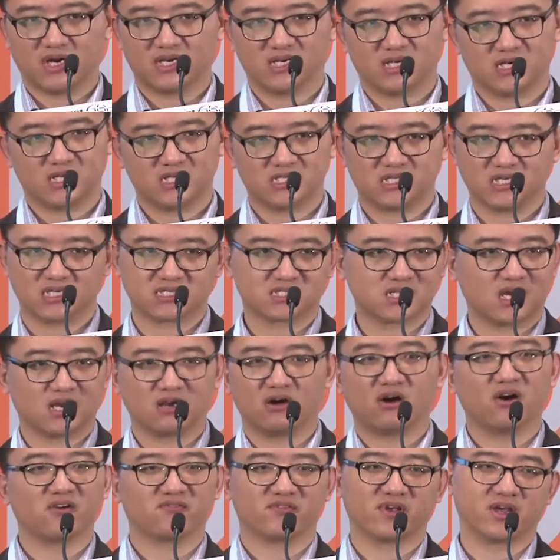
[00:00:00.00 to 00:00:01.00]
analytics, a
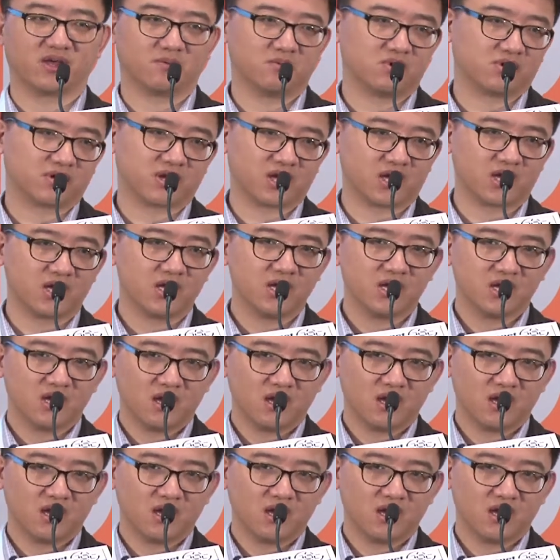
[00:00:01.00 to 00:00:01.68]
lot of them, okay,